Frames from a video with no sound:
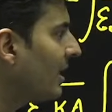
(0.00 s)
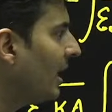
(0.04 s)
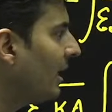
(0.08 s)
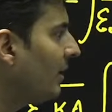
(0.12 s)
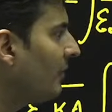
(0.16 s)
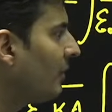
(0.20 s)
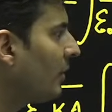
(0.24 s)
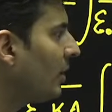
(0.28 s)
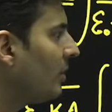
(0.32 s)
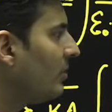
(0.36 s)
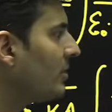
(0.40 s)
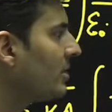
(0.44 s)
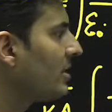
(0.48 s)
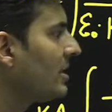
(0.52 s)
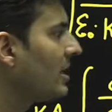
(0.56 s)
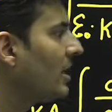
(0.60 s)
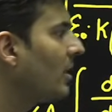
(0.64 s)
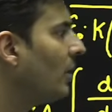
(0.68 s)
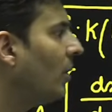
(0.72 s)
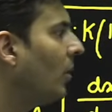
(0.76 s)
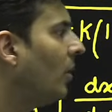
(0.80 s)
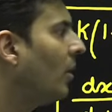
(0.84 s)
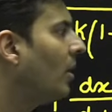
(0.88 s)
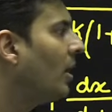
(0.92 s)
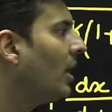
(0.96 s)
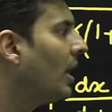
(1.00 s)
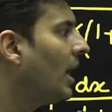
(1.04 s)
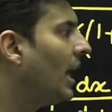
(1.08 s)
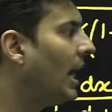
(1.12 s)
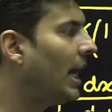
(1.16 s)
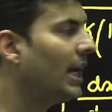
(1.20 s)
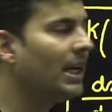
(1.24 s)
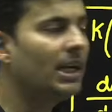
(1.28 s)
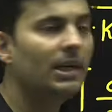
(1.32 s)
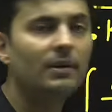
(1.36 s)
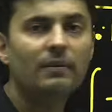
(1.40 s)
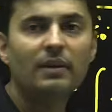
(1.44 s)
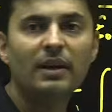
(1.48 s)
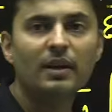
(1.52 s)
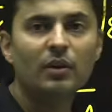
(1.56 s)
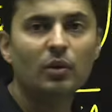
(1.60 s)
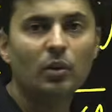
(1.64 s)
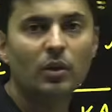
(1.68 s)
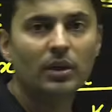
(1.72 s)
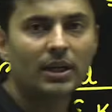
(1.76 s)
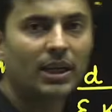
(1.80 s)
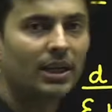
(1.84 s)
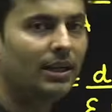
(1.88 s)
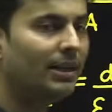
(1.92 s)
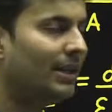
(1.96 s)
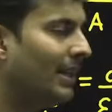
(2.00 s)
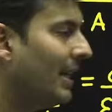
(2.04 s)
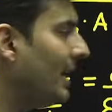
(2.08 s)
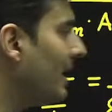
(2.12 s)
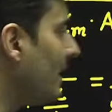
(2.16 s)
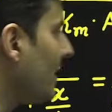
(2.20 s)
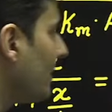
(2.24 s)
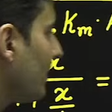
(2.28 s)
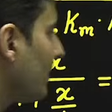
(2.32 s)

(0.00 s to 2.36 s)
from 0 and it will go till d.